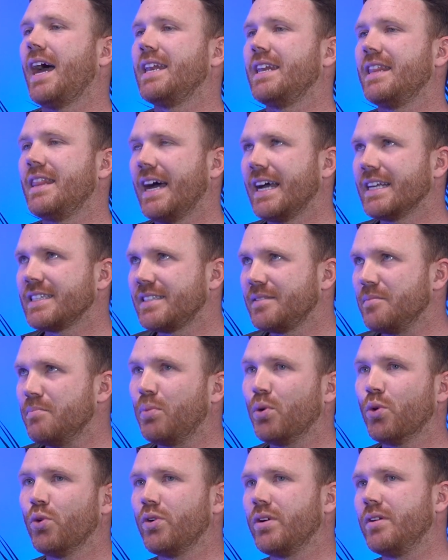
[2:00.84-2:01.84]
And that's
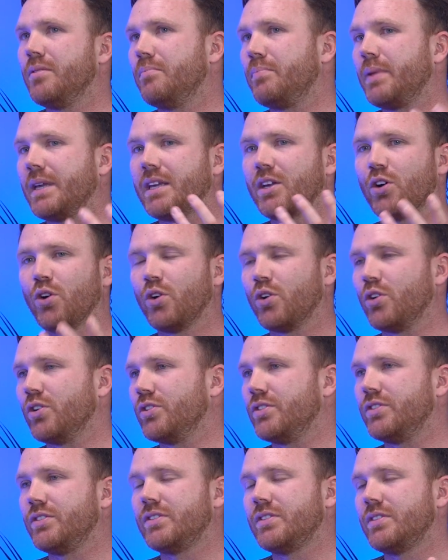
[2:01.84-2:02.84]
important
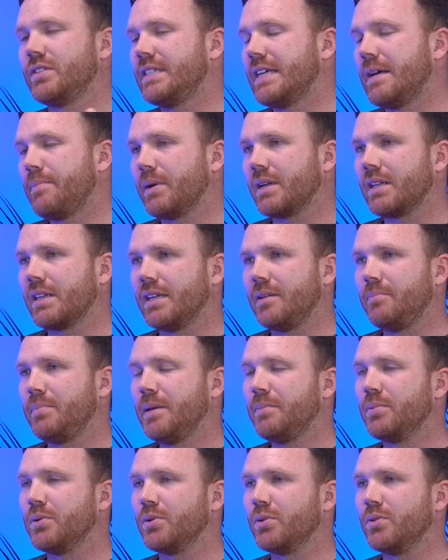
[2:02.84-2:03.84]
because typically
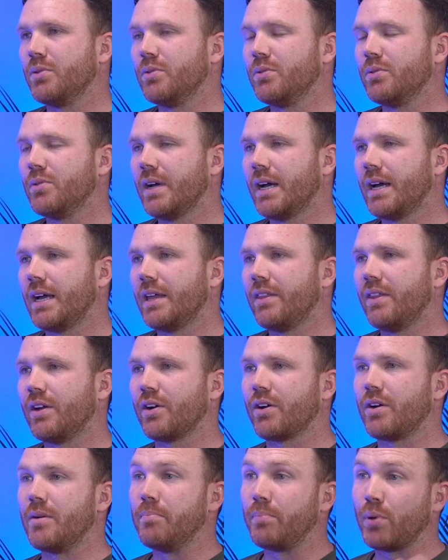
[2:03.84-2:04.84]
people that
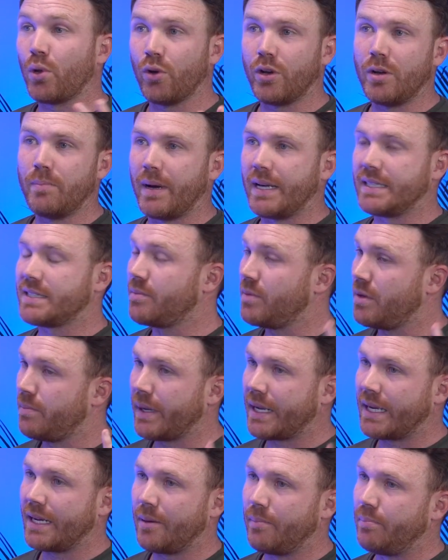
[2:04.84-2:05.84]
are employed by some of the
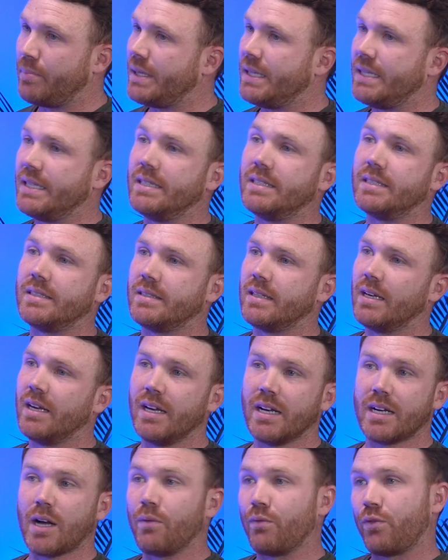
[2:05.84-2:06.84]
big companies
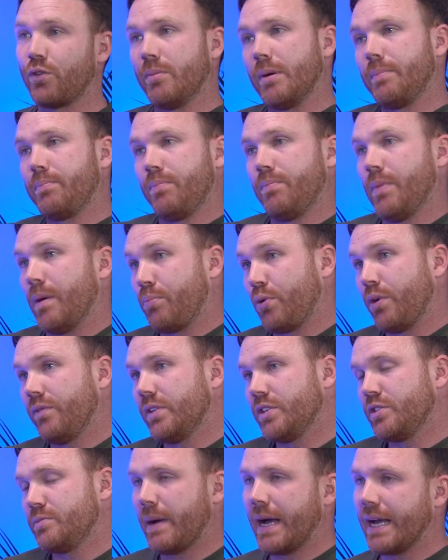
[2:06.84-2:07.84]
come from a
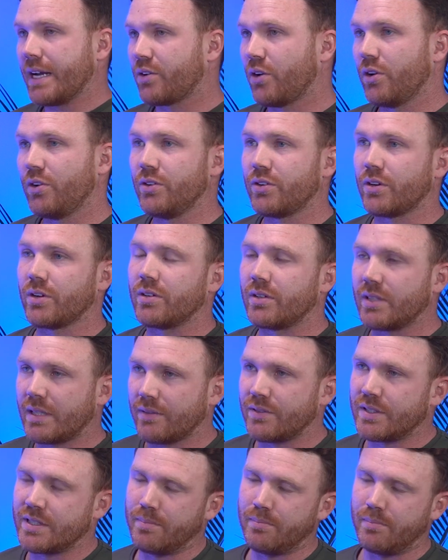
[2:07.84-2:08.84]
privileged background, or give
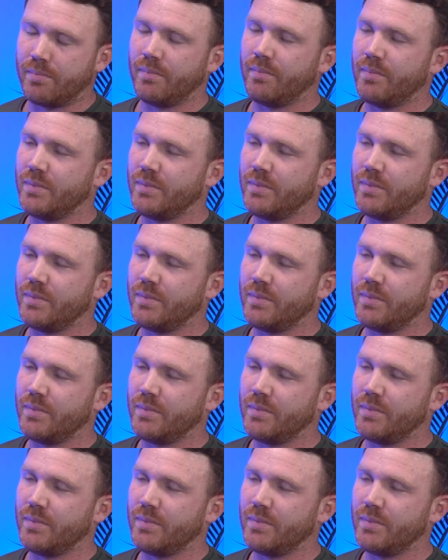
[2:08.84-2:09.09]
us some